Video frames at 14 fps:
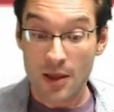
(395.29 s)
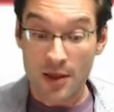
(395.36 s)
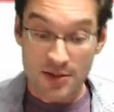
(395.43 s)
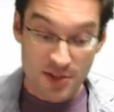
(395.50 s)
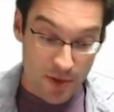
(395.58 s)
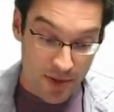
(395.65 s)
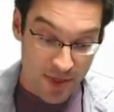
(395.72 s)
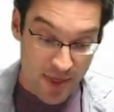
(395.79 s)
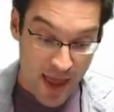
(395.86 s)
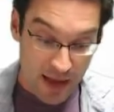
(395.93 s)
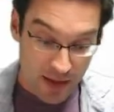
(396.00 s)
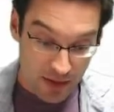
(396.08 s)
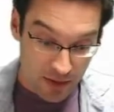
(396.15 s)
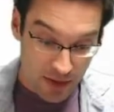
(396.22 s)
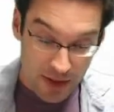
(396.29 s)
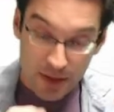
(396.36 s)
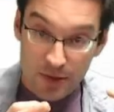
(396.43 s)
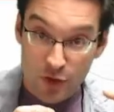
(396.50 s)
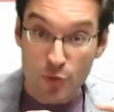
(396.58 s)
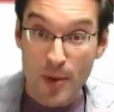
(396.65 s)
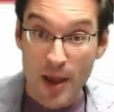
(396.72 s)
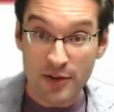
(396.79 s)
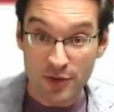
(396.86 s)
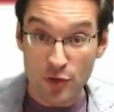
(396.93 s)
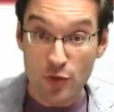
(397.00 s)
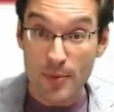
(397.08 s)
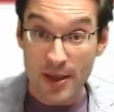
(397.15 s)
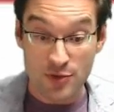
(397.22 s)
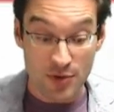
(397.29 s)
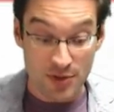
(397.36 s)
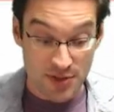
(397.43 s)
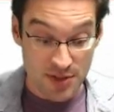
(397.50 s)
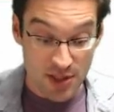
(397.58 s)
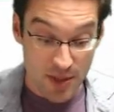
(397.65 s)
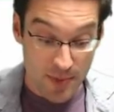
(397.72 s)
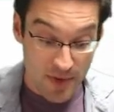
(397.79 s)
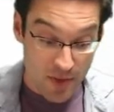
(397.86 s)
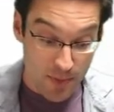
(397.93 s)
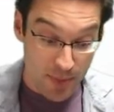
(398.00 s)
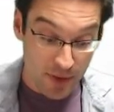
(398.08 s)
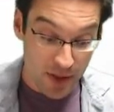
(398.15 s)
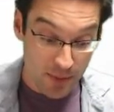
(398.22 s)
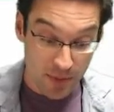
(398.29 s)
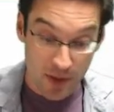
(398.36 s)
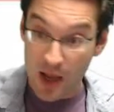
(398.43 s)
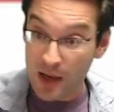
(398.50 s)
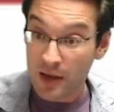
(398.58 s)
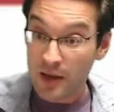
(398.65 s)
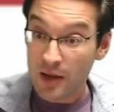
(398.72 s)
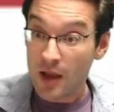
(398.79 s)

So that little 2 by 2 matrix is going to be the building block